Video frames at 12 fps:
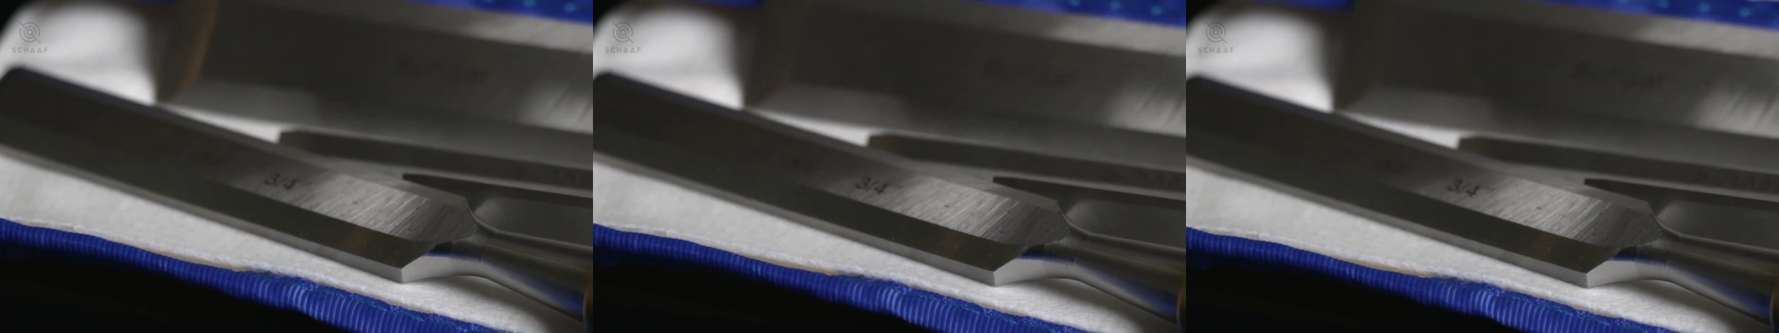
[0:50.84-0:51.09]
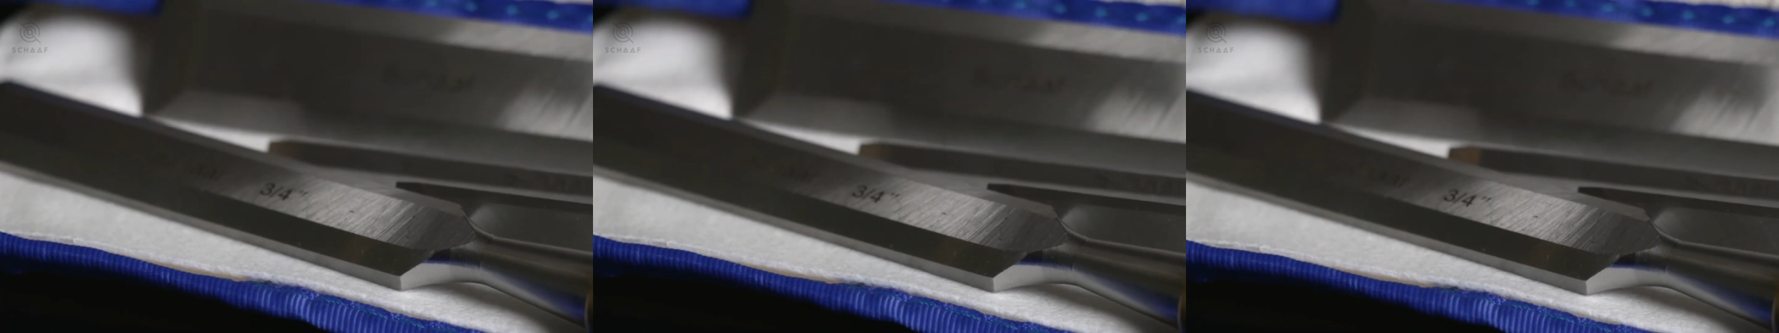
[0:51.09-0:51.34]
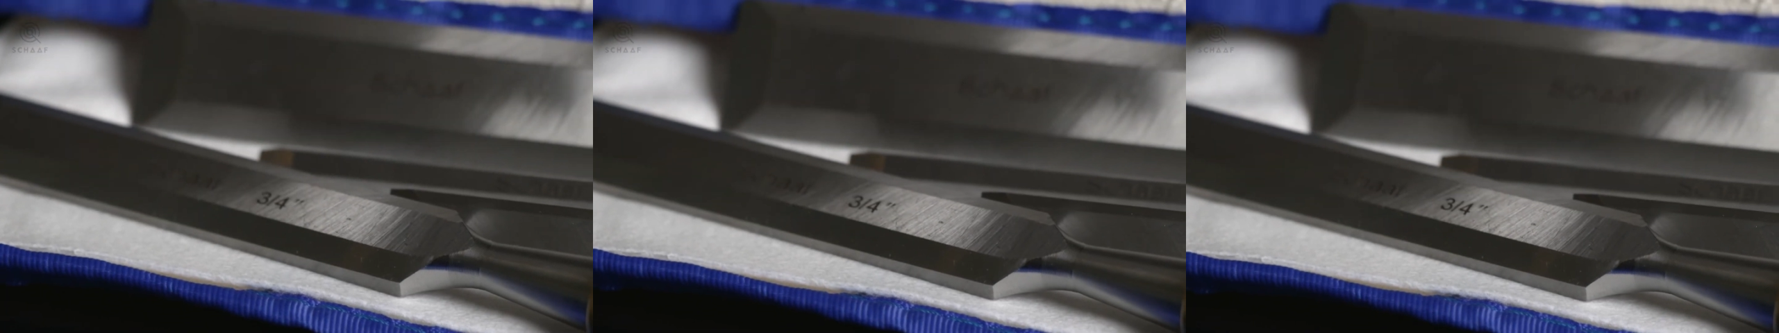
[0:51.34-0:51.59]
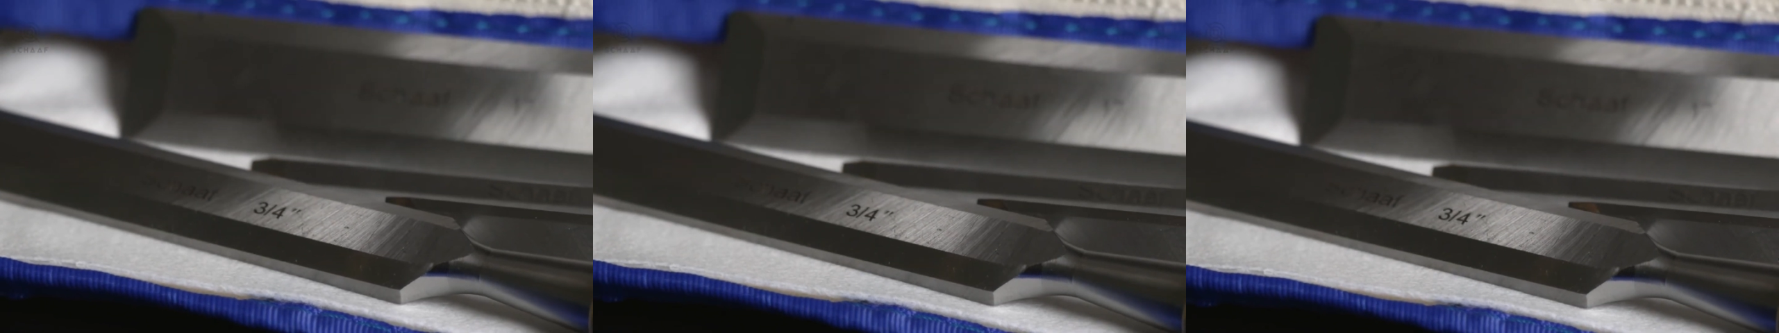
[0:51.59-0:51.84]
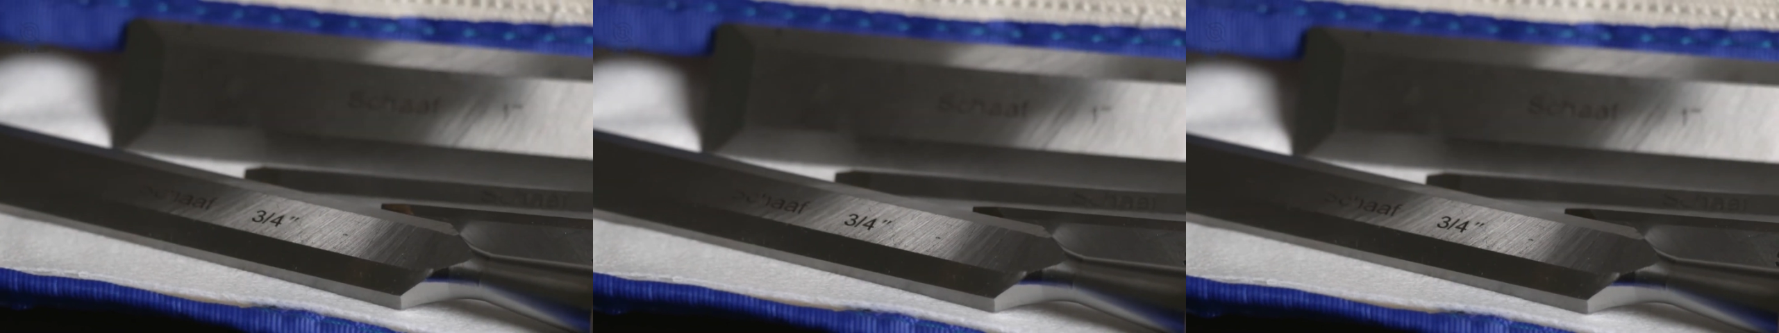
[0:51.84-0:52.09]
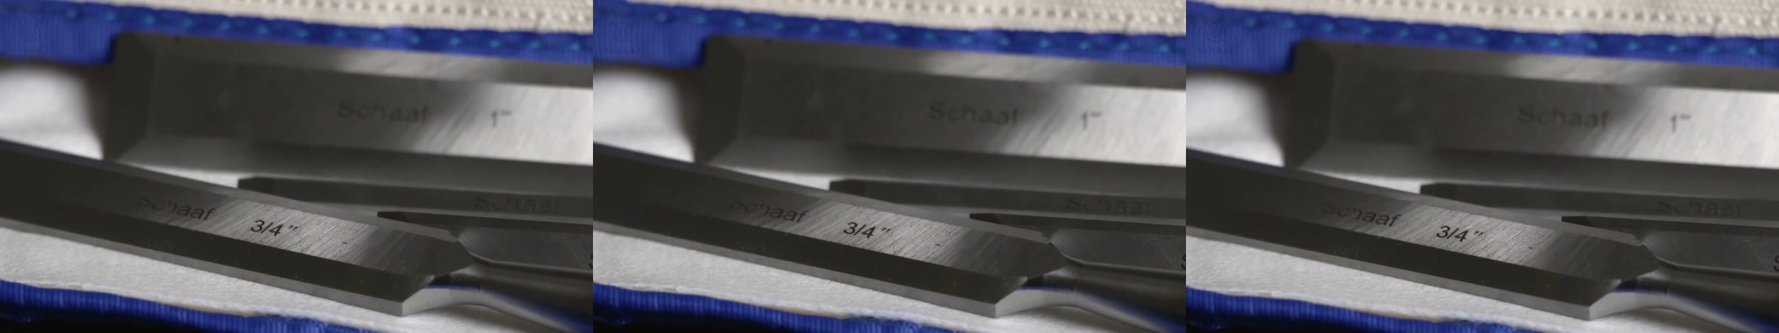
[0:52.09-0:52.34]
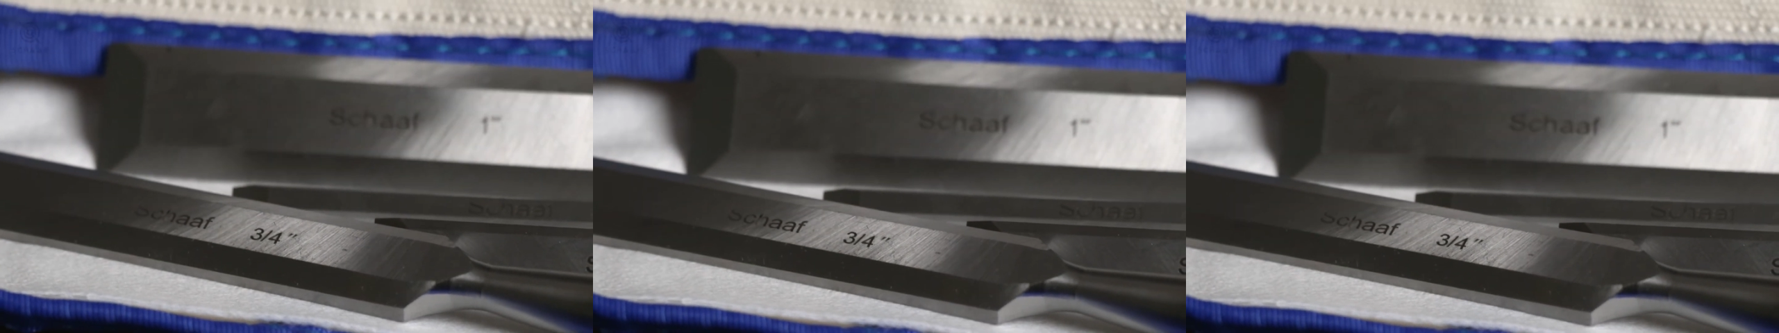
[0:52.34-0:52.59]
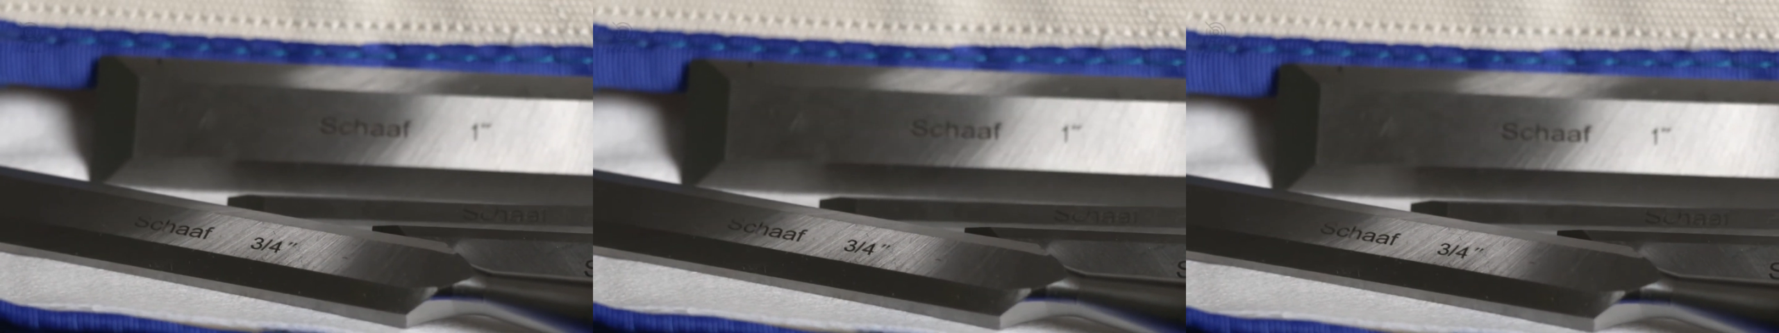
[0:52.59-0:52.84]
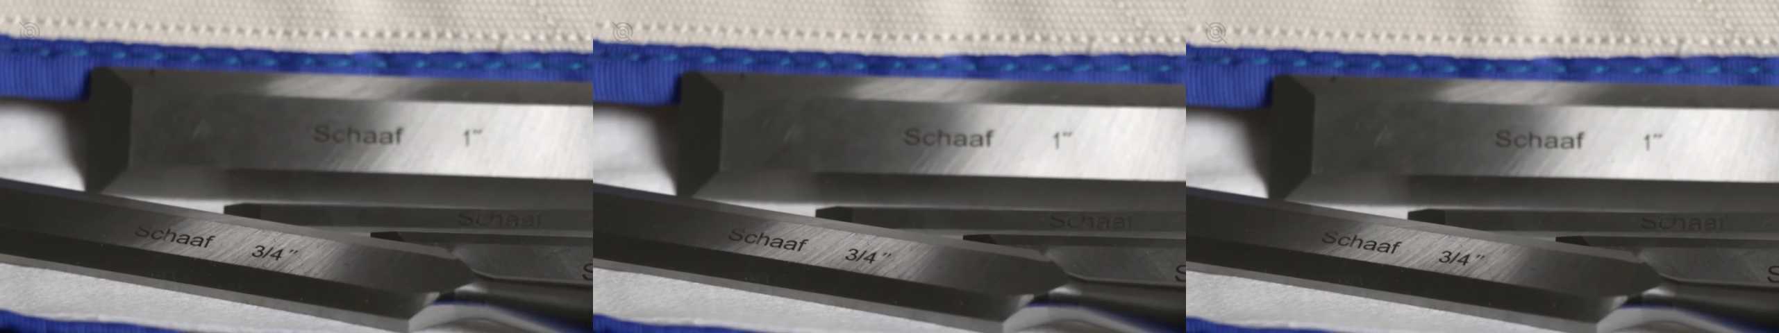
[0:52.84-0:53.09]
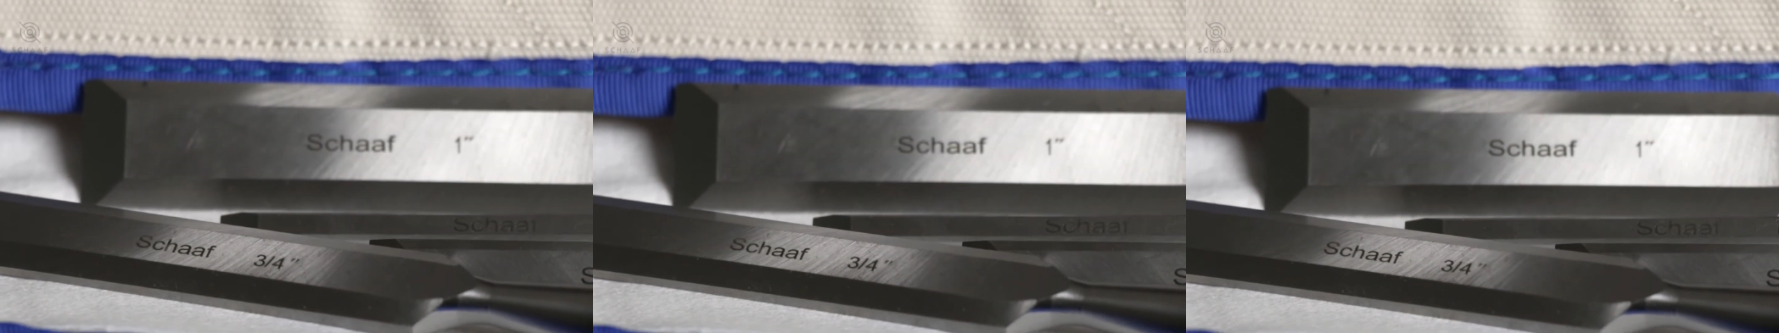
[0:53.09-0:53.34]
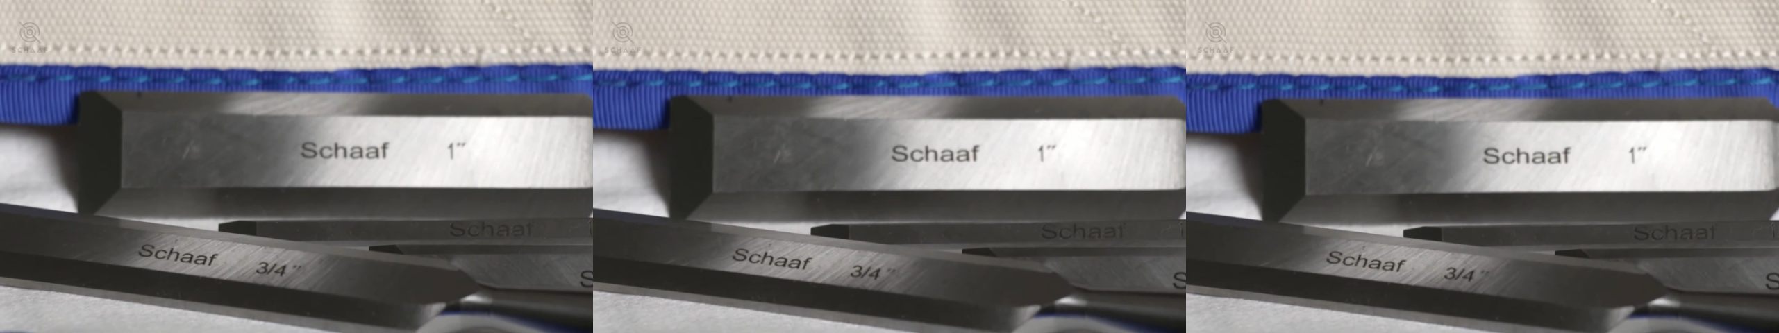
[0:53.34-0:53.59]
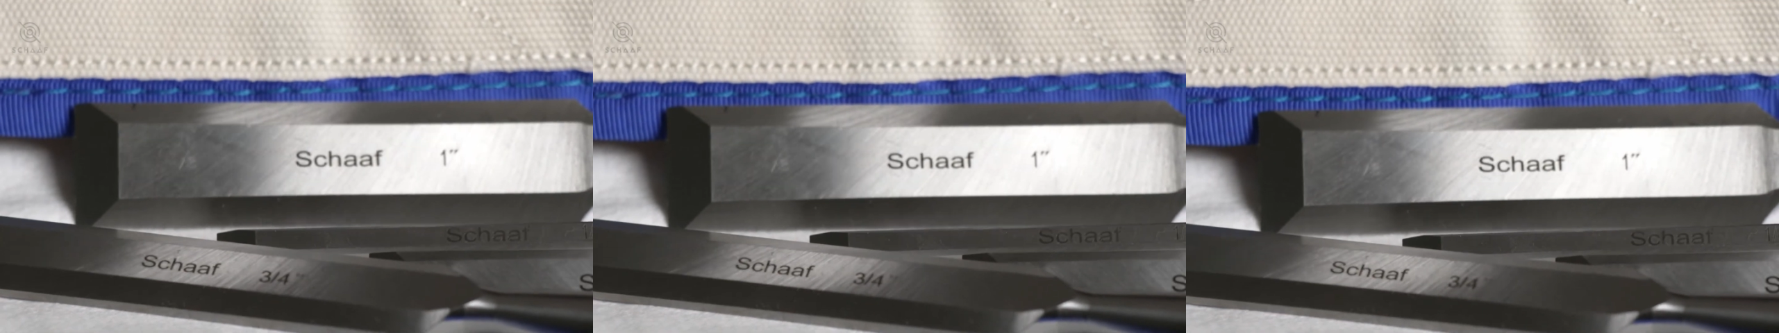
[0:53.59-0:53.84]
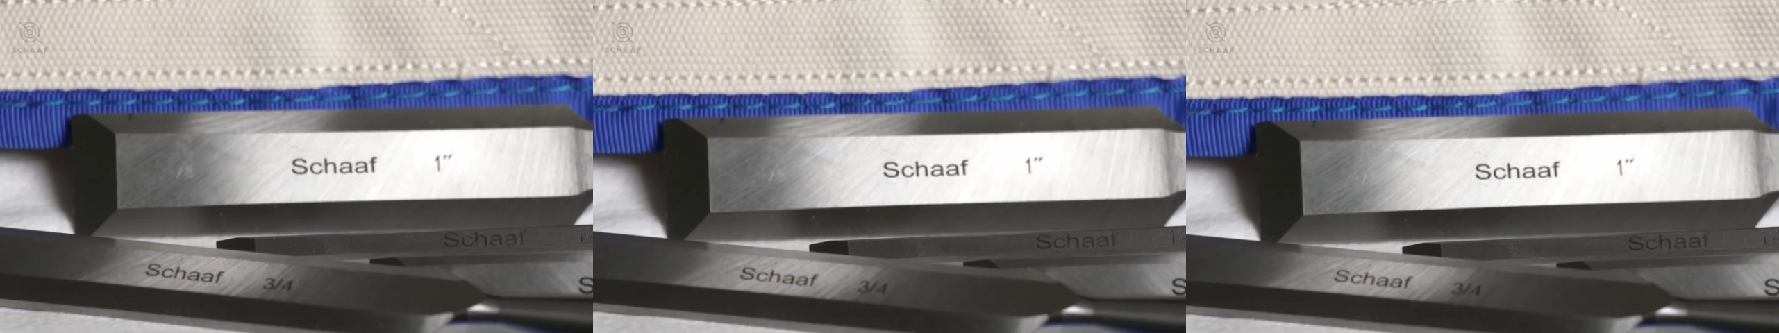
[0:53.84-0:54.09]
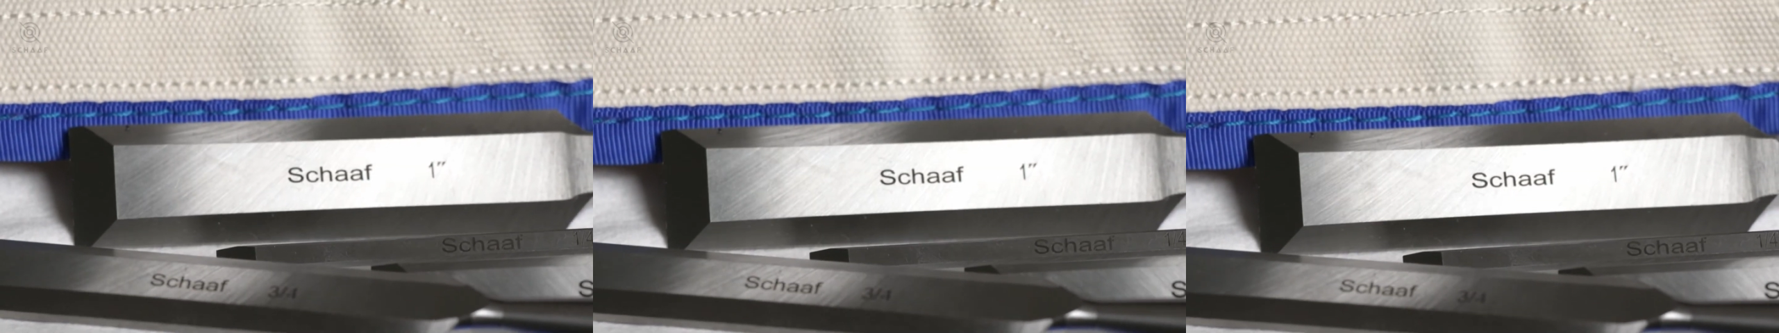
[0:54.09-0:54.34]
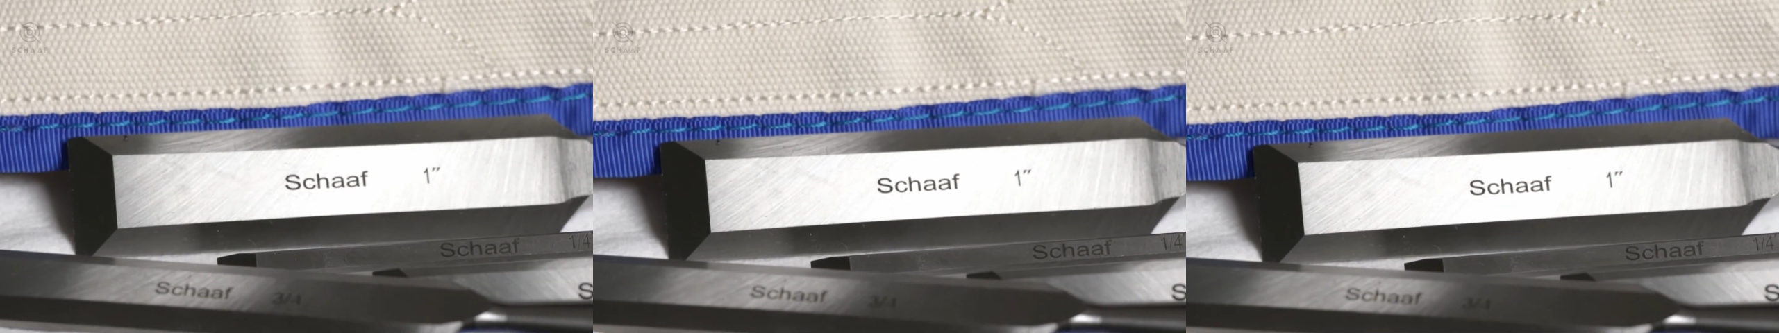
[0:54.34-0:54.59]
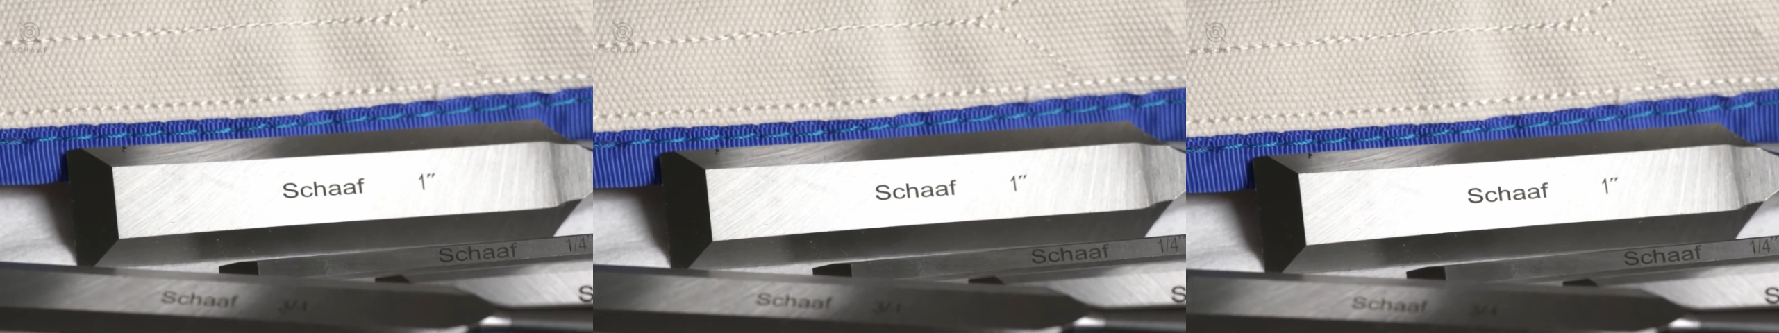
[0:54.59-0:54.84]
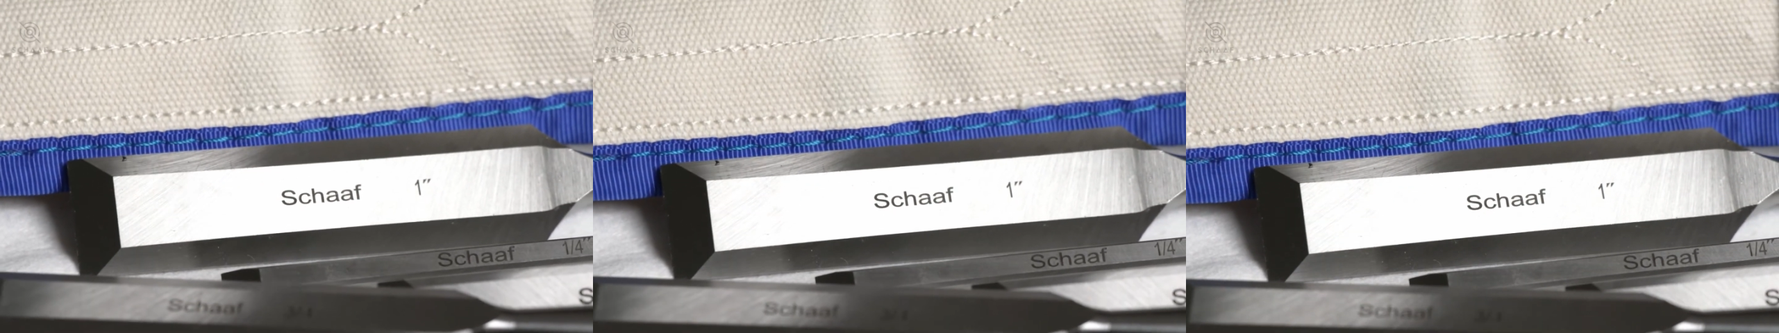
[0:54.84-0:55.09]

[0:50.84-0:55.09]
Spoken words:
Nobody's mouth can be seen.